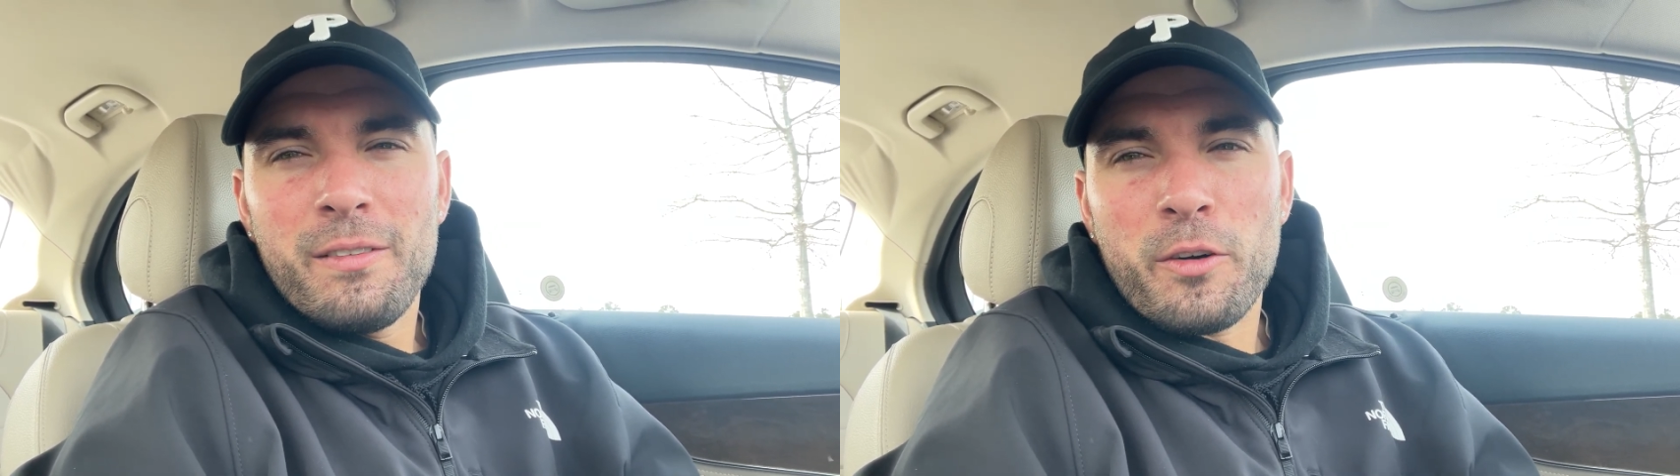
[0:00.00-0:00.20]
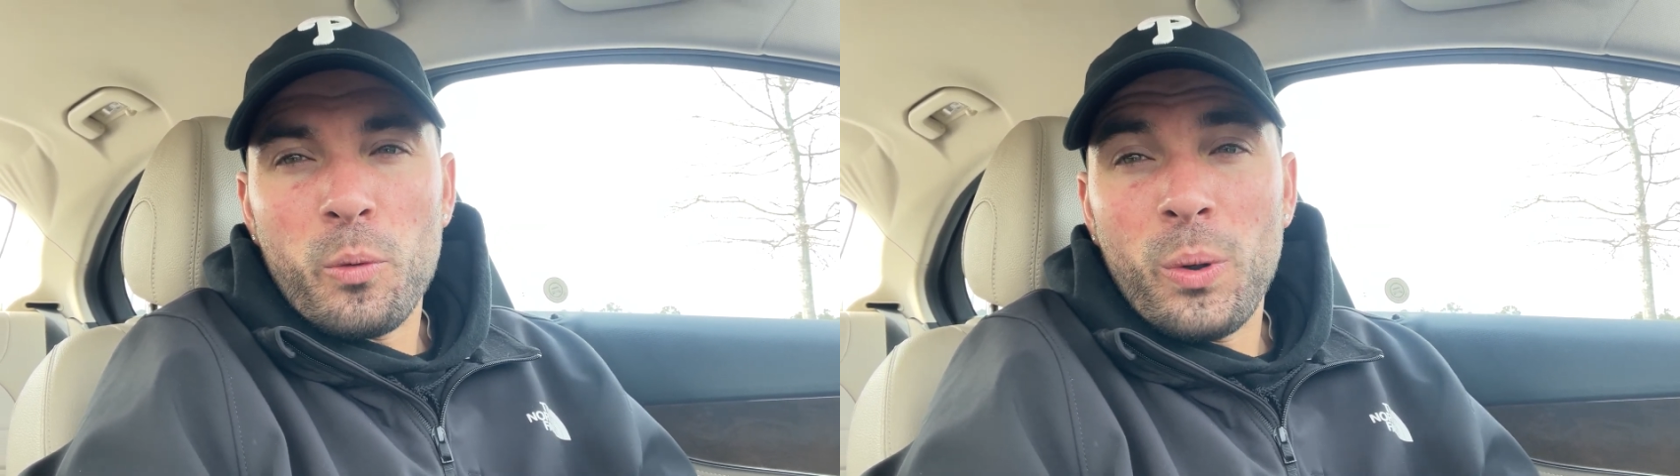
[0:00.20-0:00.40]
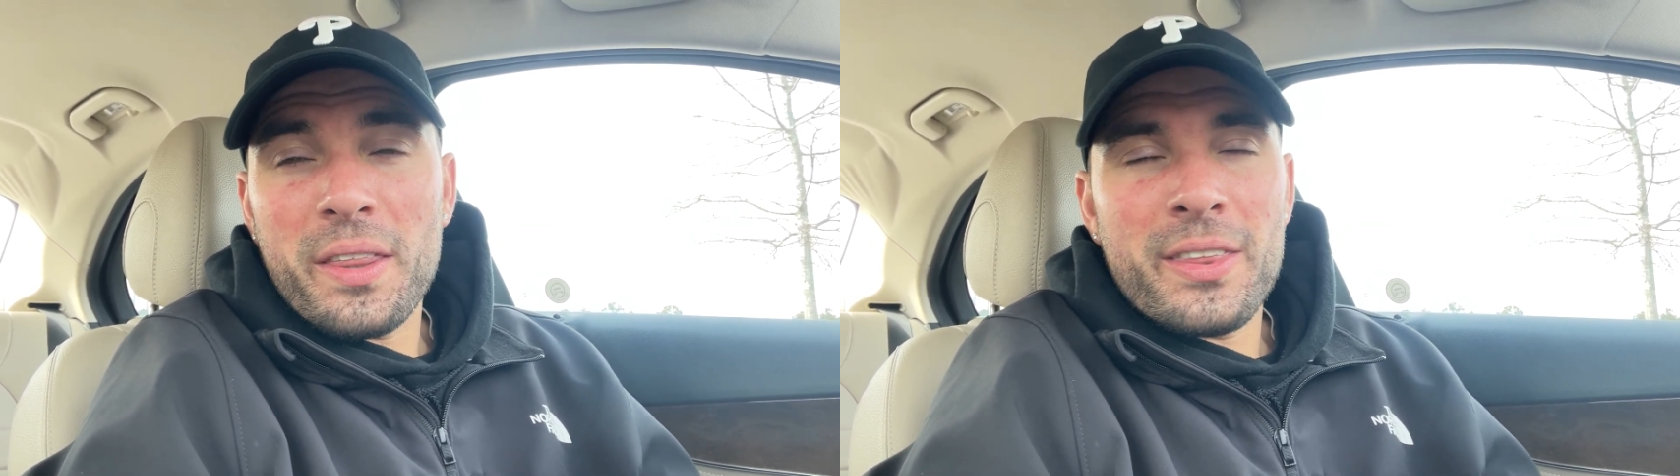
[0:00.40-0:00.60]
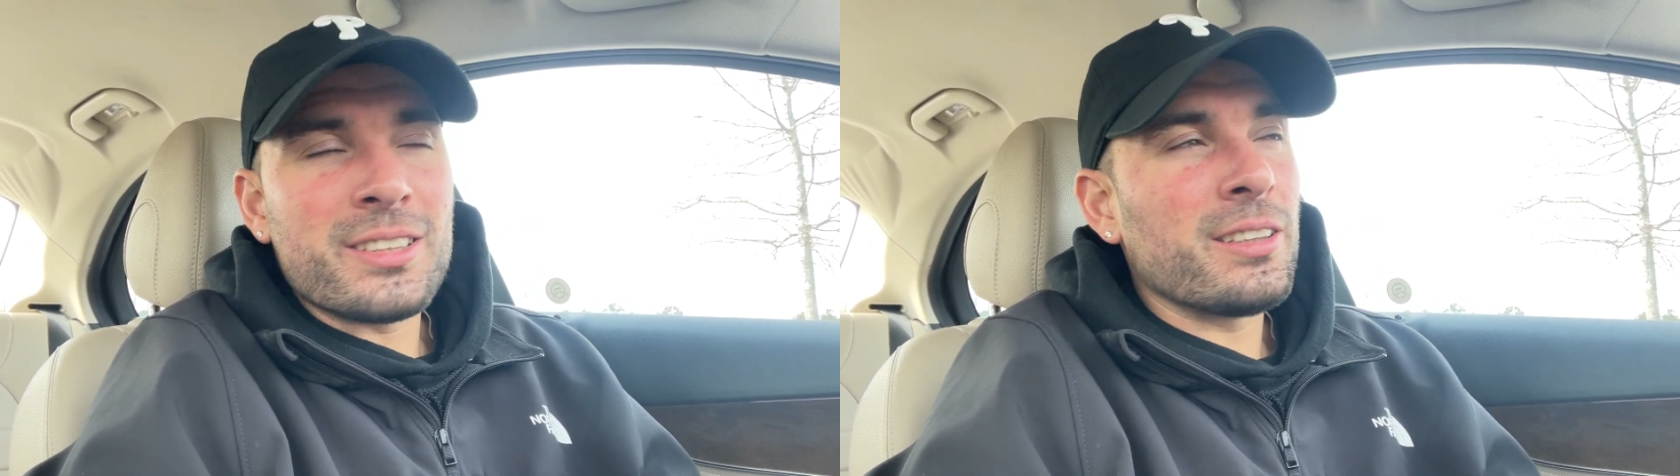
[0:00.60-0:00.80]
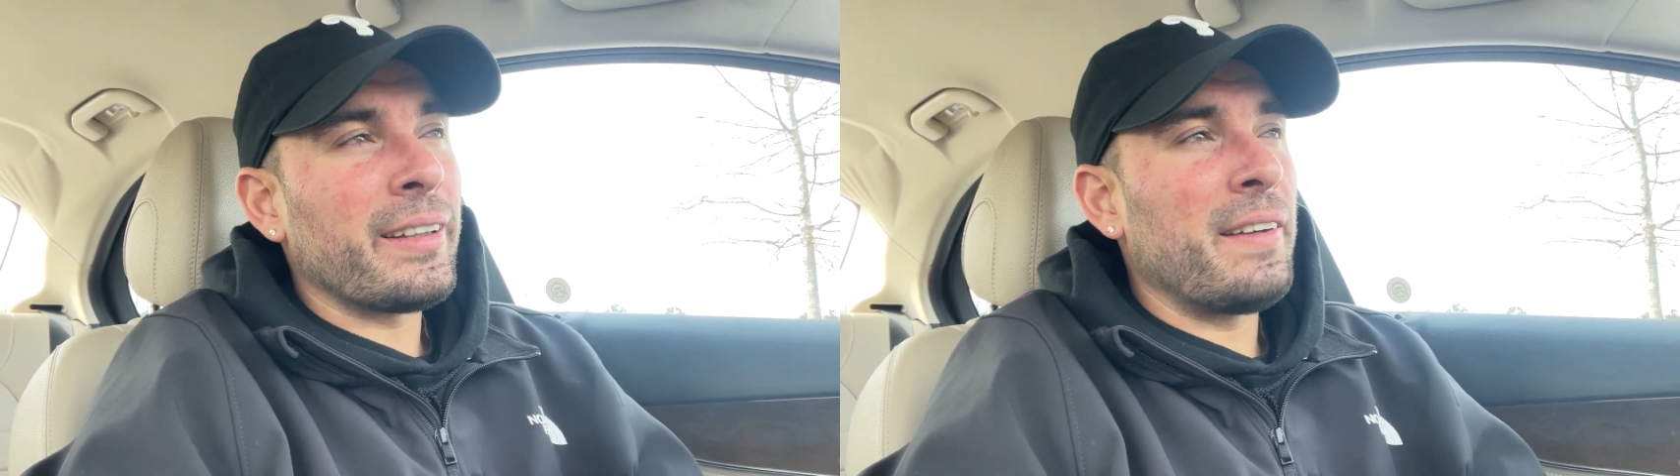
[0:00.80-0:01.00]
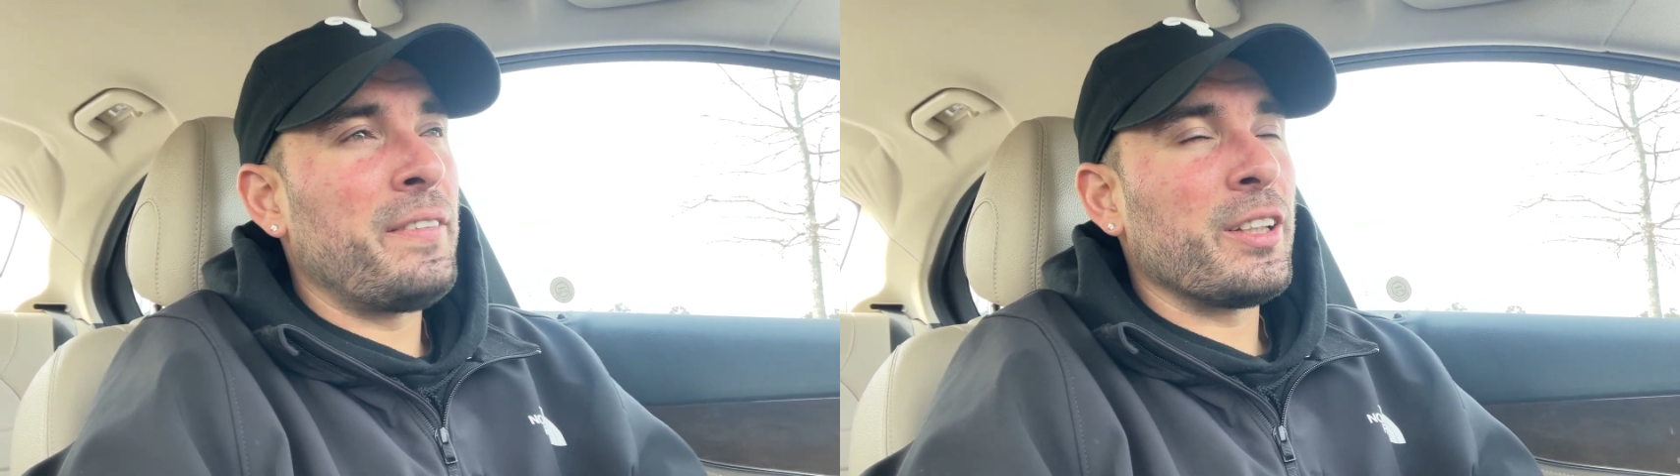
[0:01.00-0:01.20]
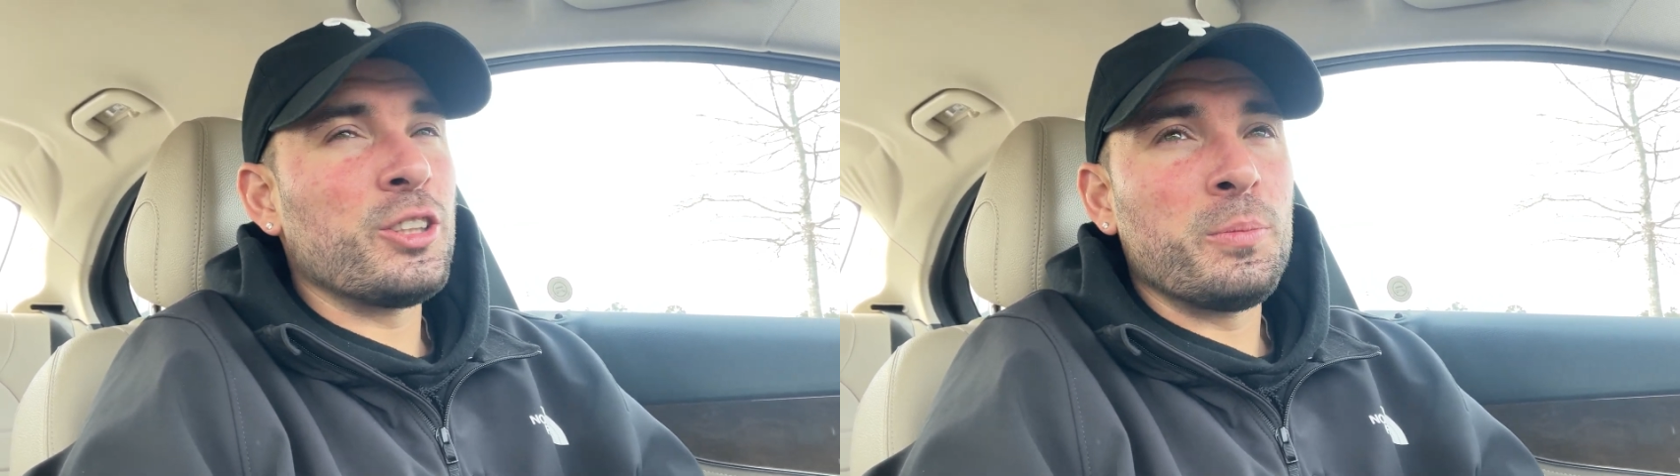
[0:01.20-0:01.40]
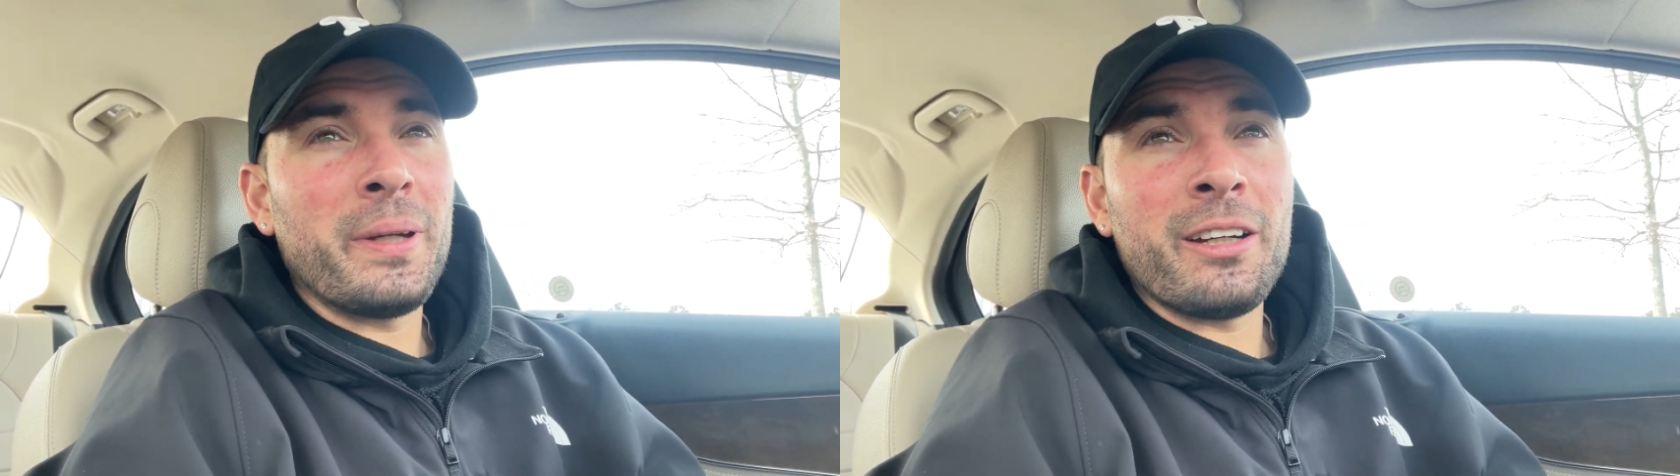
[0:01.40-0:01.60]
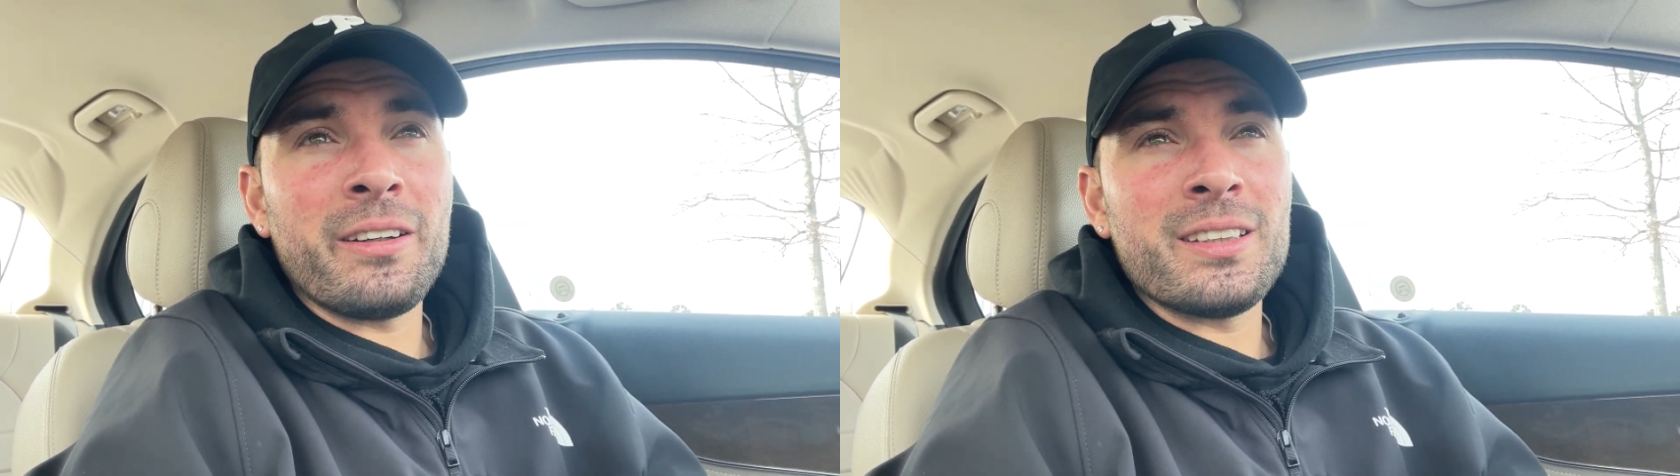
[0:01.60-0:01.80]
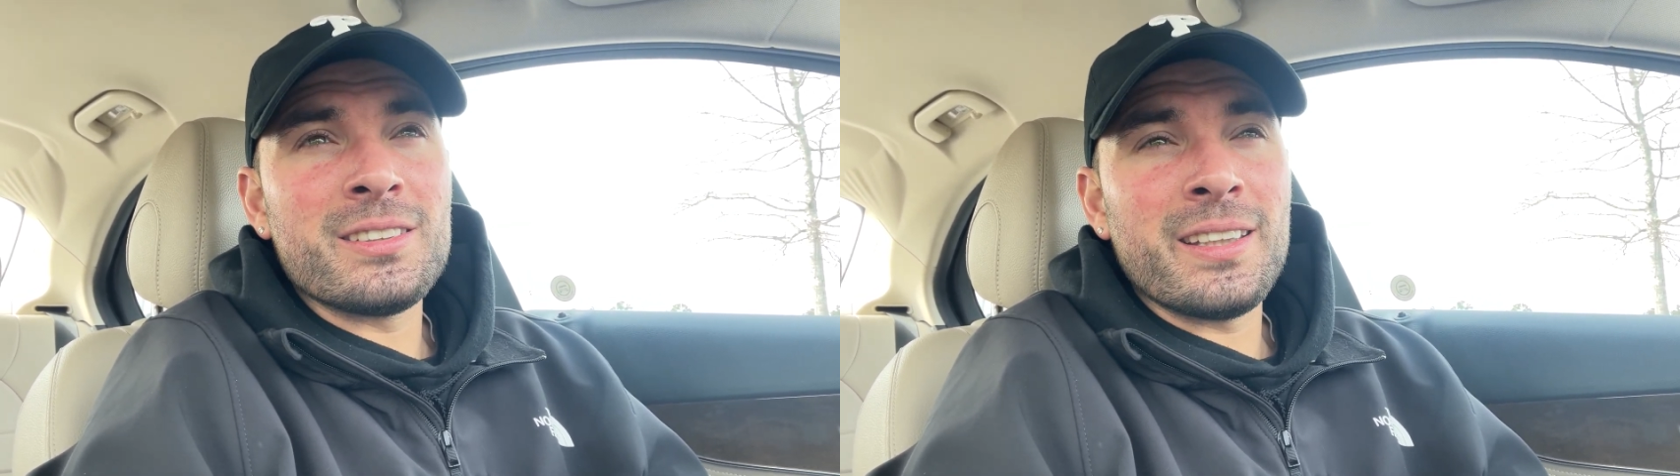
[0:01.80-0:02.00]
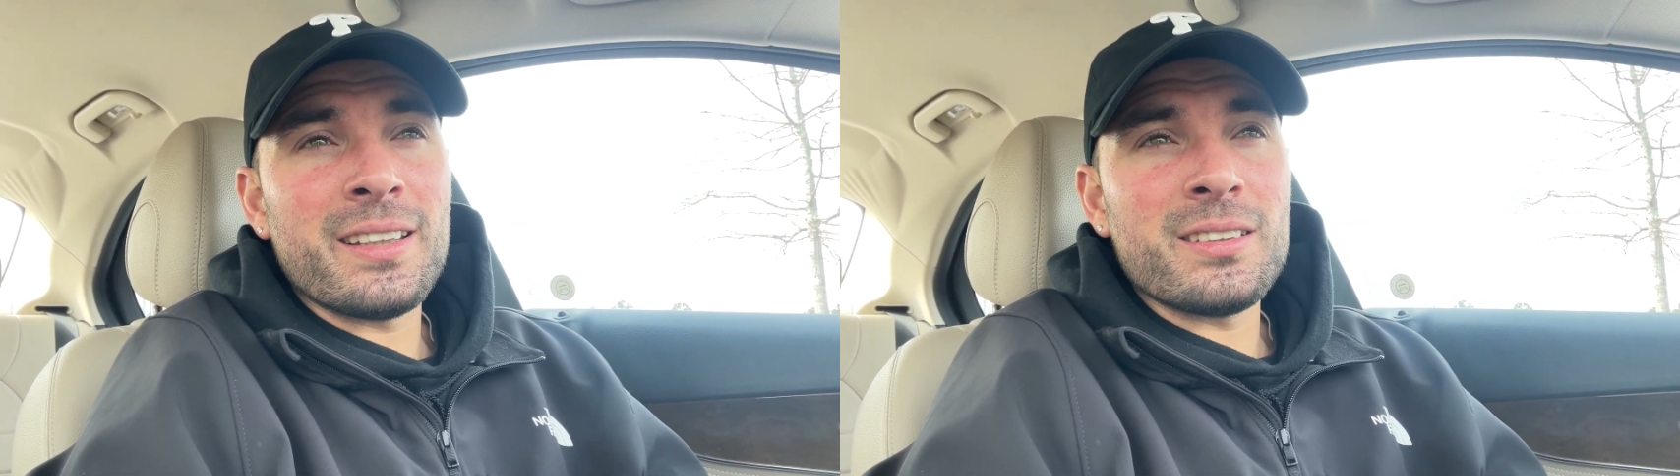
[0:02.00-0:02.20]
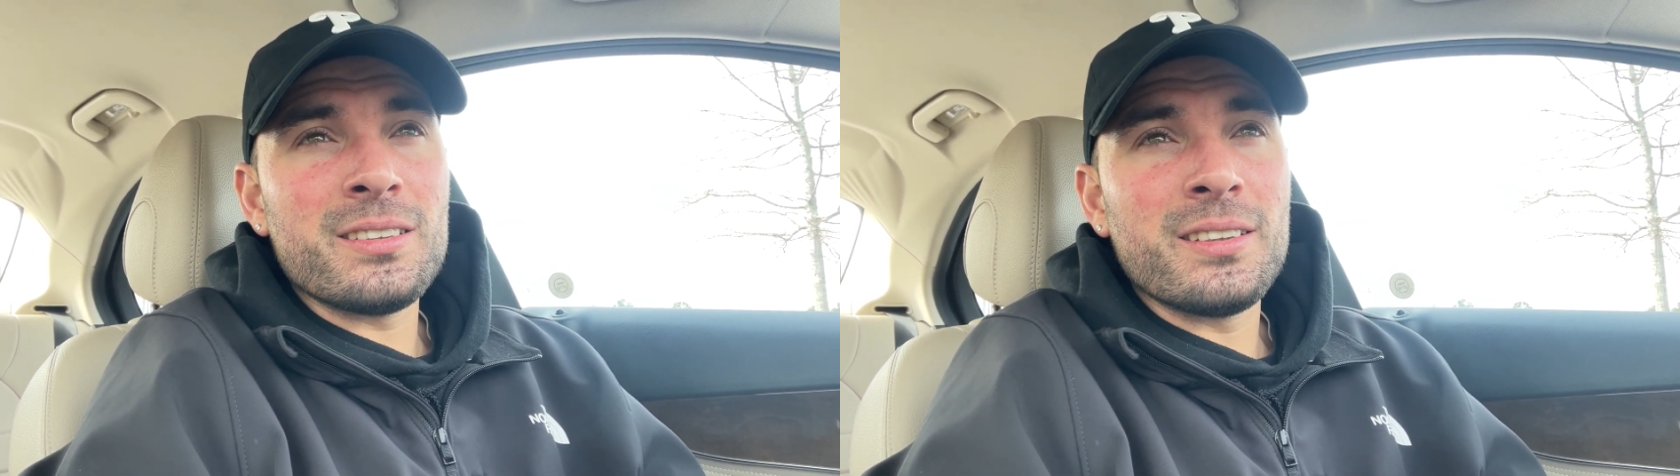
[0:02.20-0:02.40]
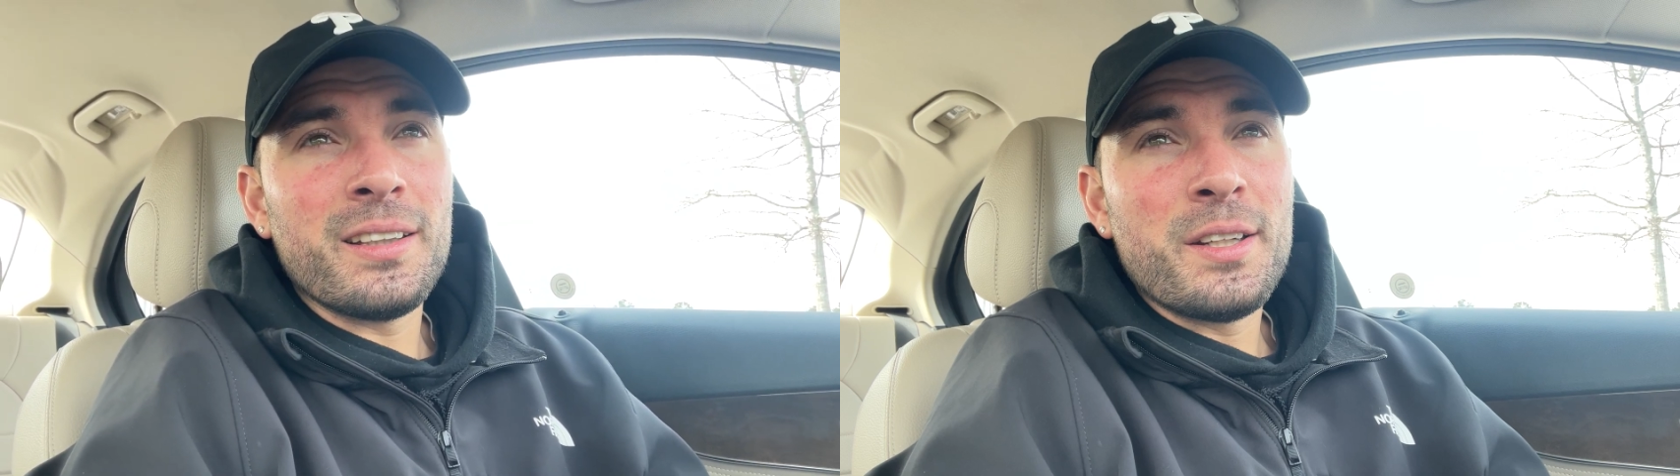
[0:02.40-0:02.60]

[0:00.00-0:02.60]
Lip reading: For what this life experience is.